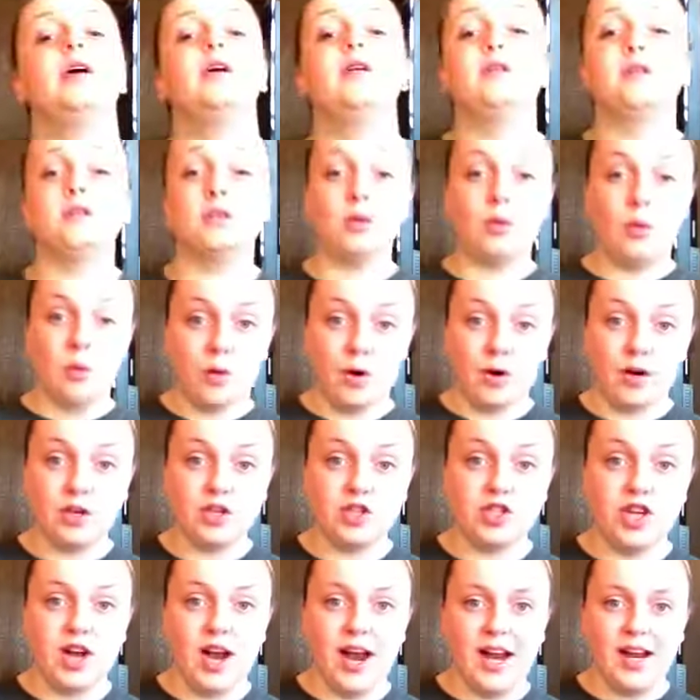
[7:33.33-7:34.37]
It was
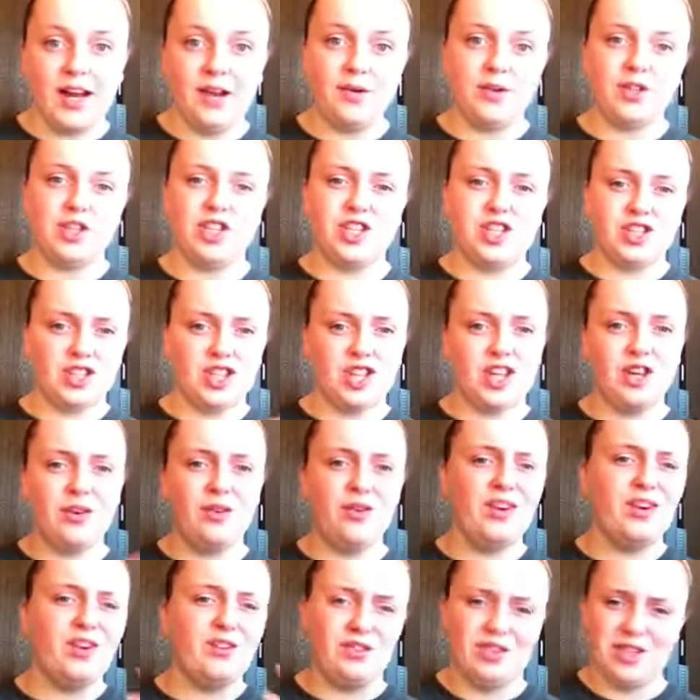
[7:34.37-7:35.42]
orange and it was just cute
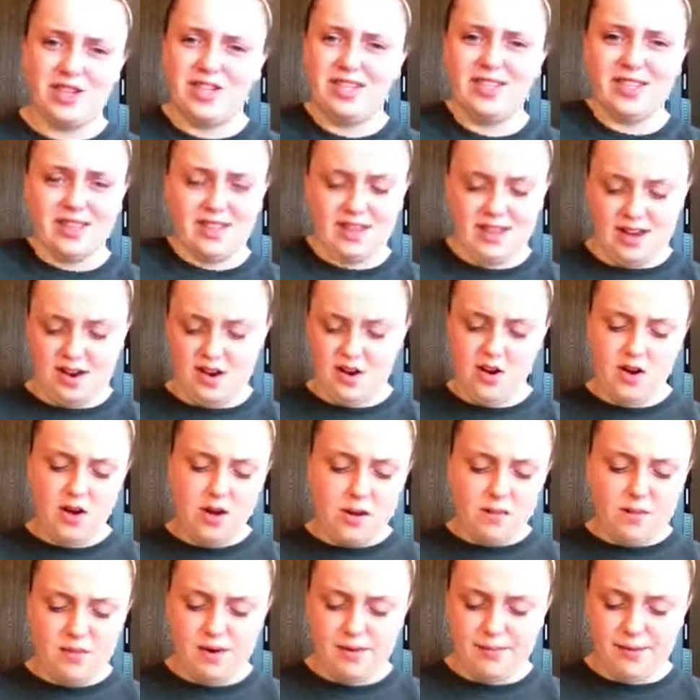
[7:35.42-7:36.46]
and it would just sit there
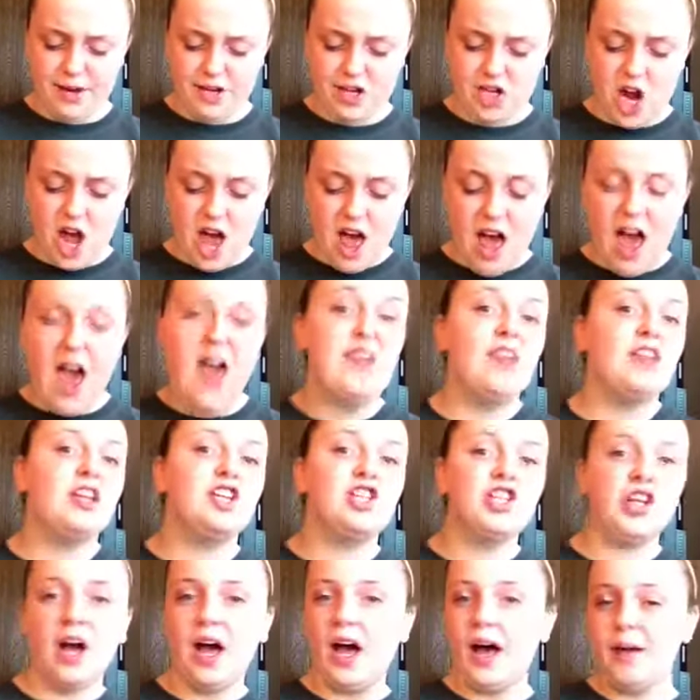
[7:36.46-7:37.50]
pretty much. And then
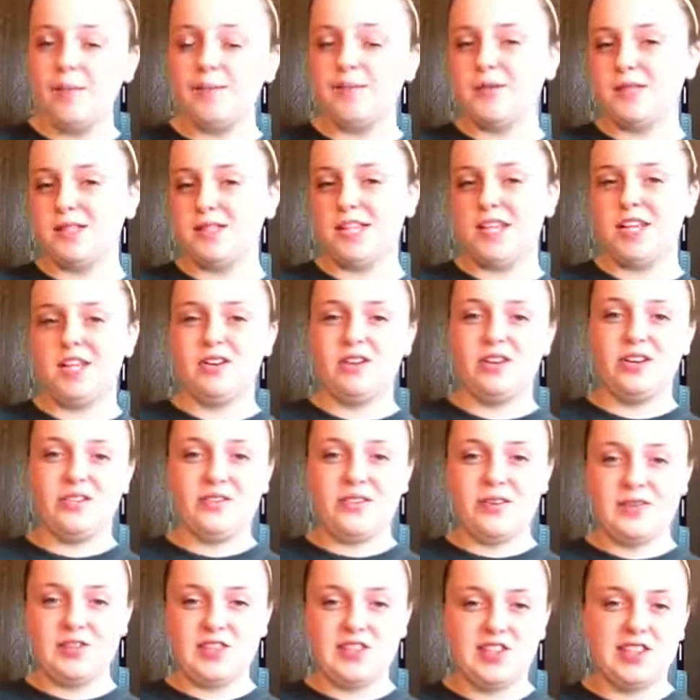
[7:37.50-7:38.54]
Chubs was cute if
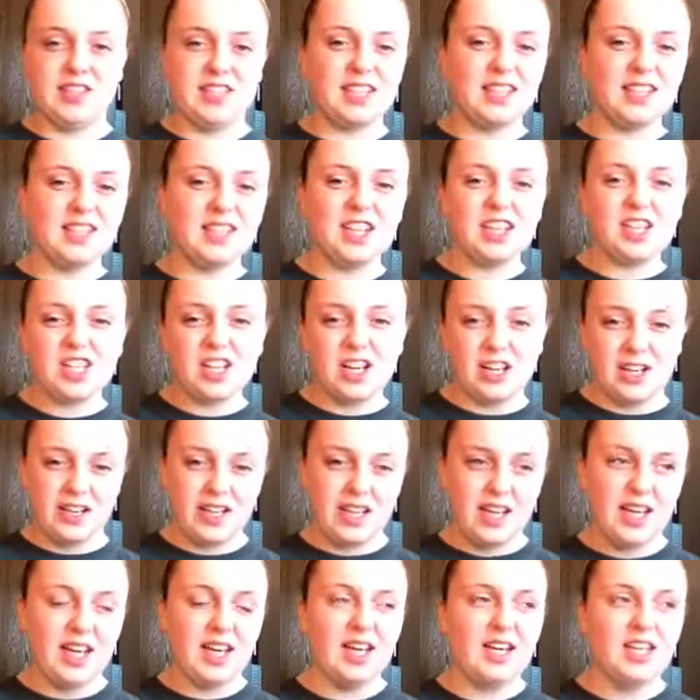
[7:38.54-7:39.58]
it was just a little
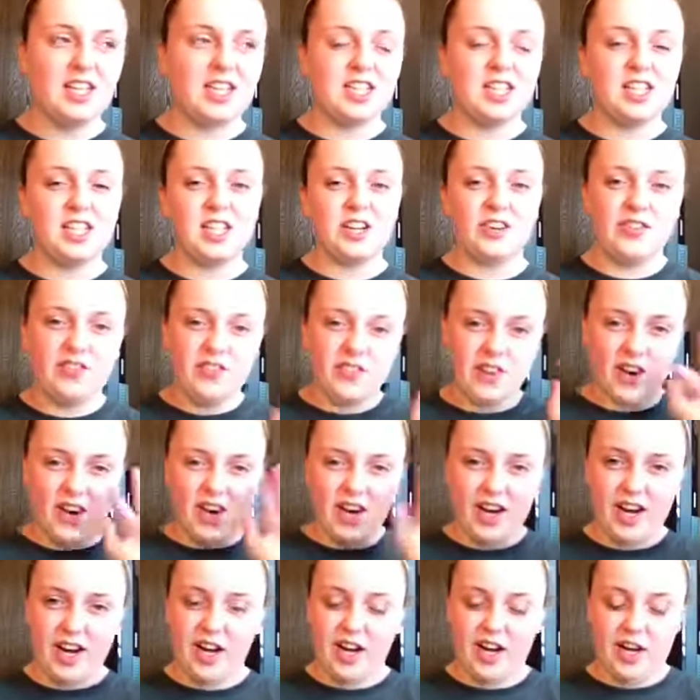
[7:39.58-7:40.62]
chunky and just a little
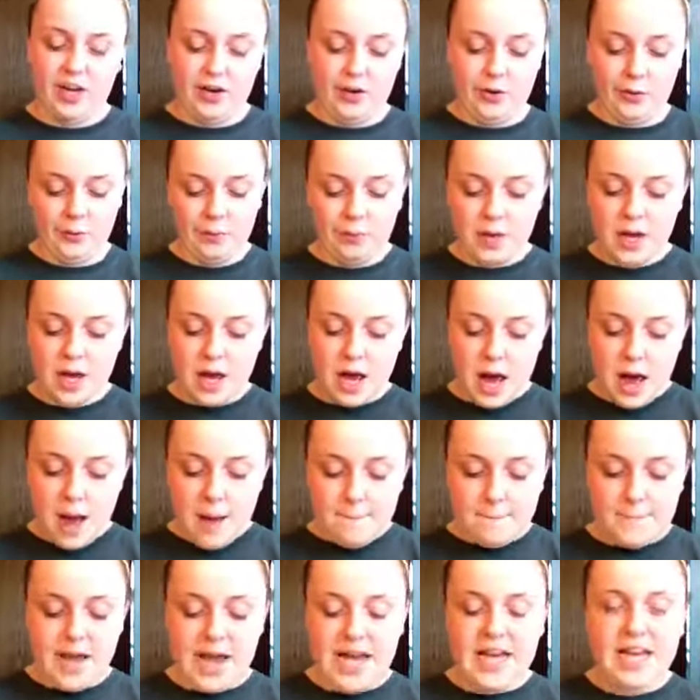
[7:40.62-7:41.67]
furry and cute.
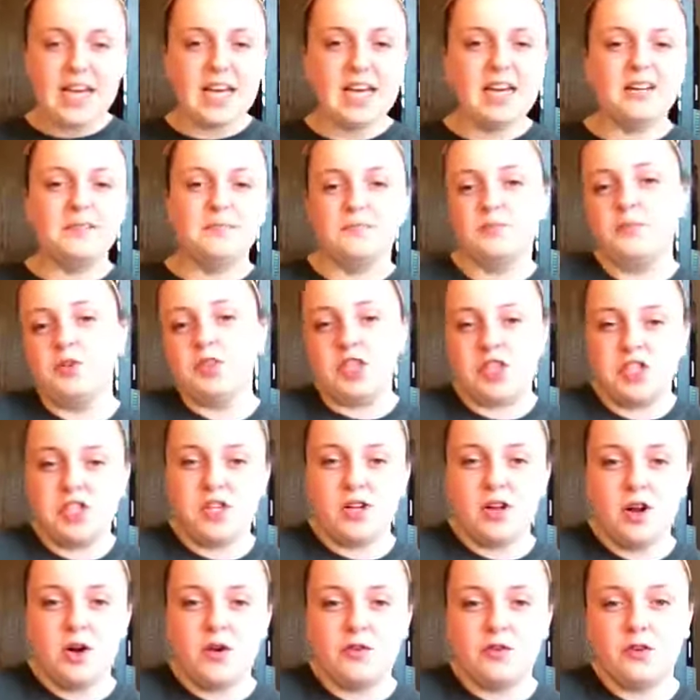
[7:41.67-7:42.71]
Bacon was just
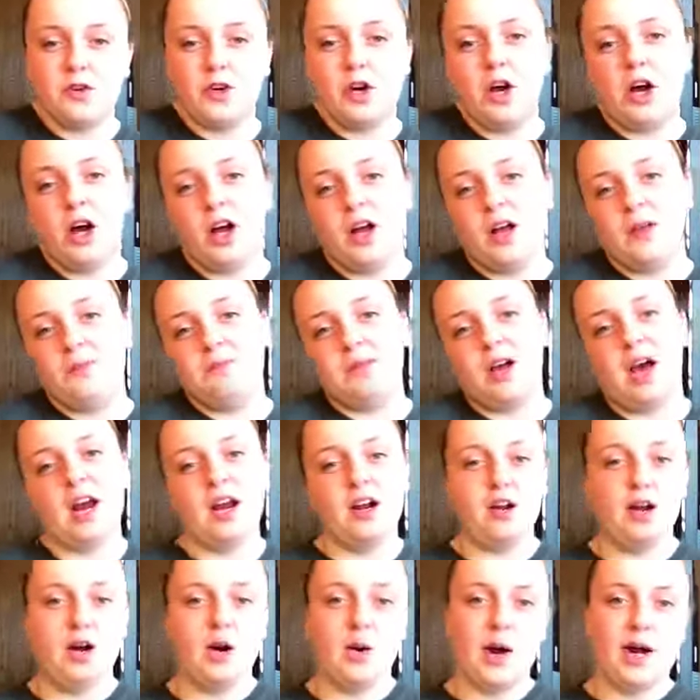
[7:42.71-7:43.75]
an overall, I
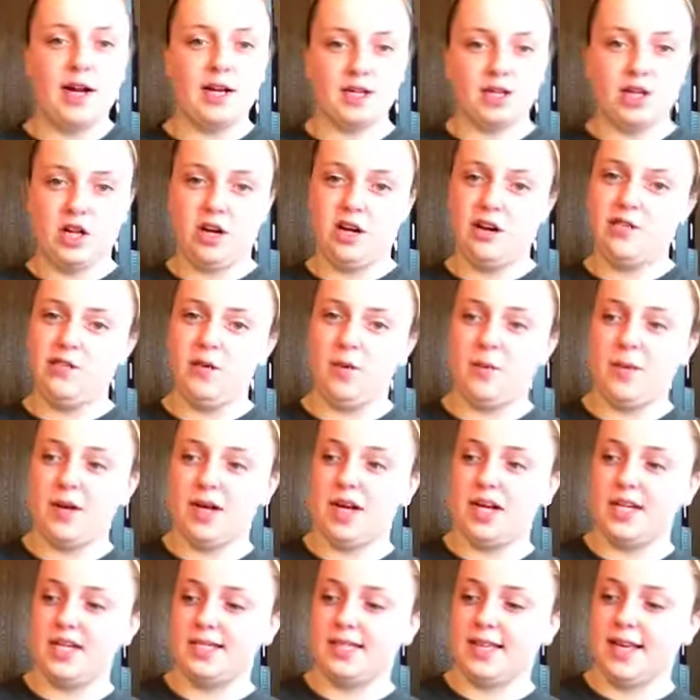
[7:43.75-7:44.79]
don't know, I just thought of it
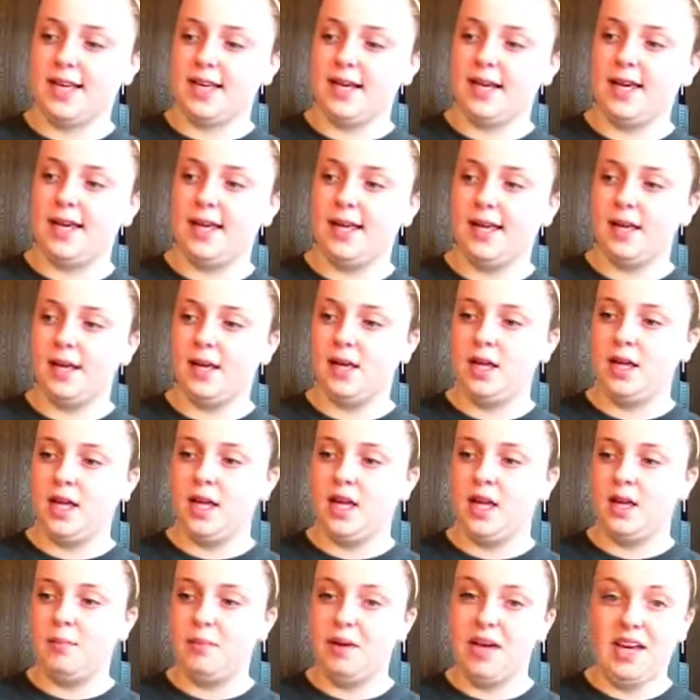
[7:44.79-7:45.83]
because like
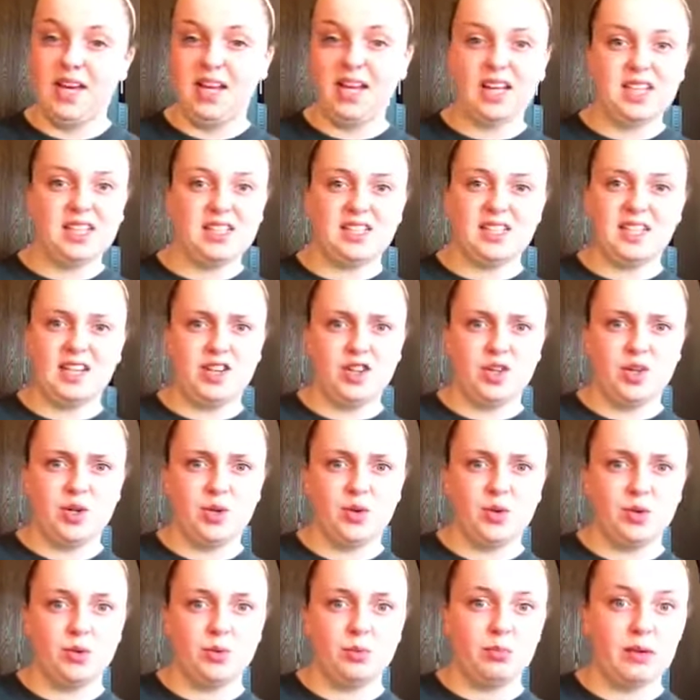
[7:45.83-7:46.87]
Bacon's the
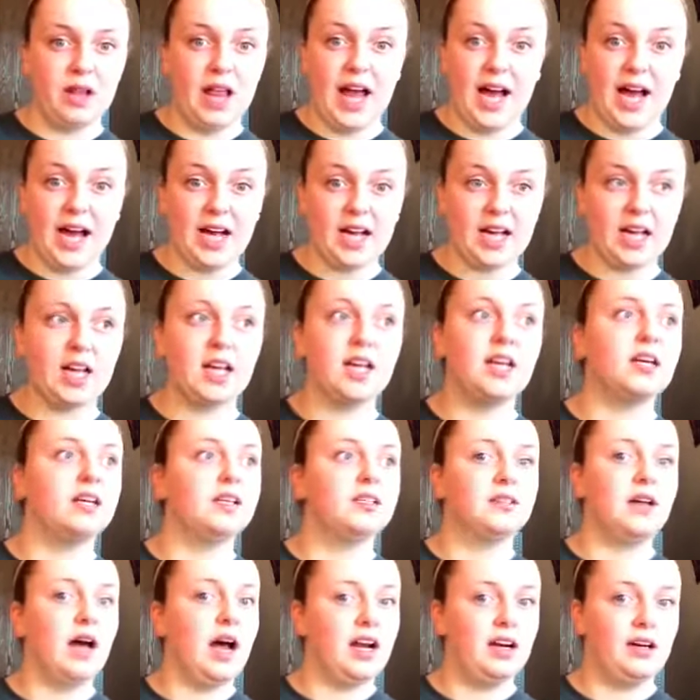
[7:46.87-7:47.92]
new black.
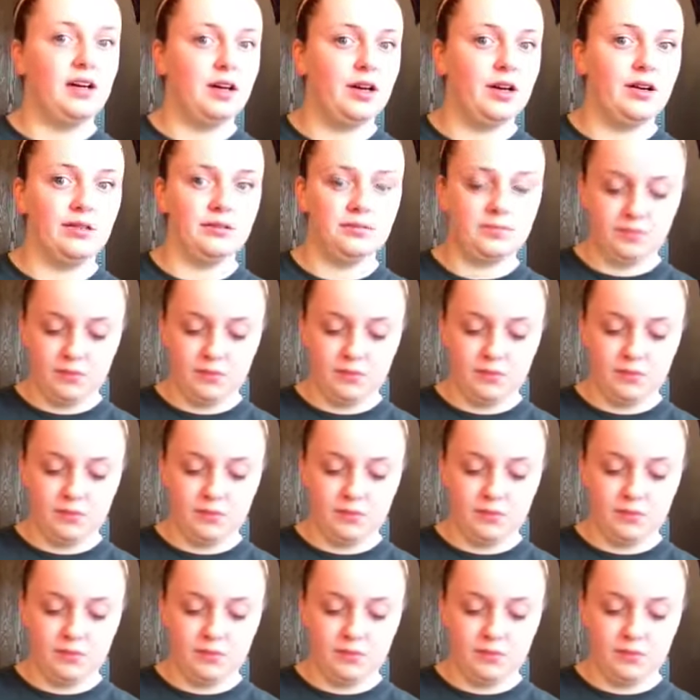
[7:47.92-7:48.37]
I don't know.